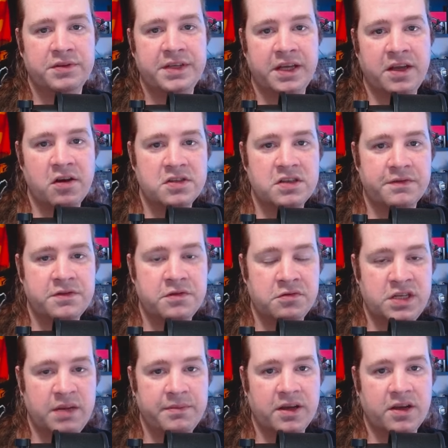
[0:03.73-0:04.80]
to Ghosts of
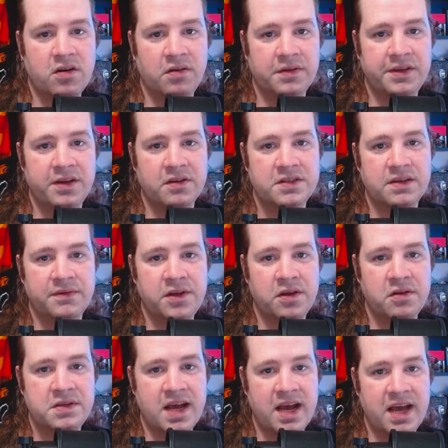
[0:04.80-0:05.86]
Tsushima called Ghosts of
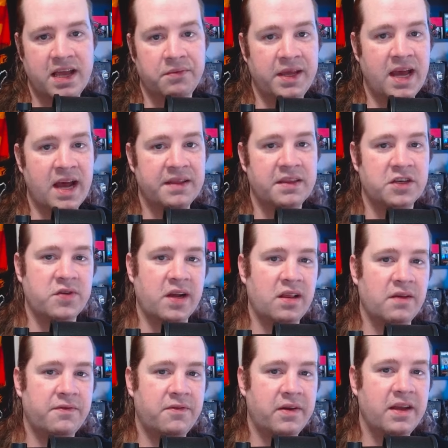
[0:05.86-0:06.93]
Yotei, and we got the
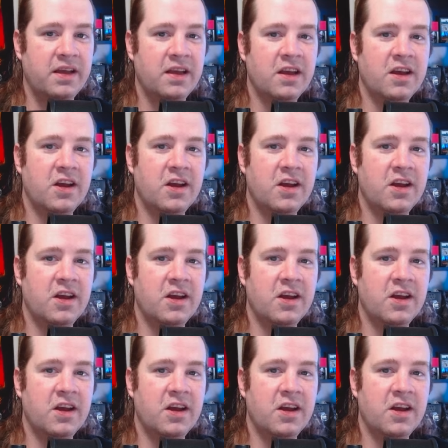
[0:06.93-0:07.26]
trailer for it,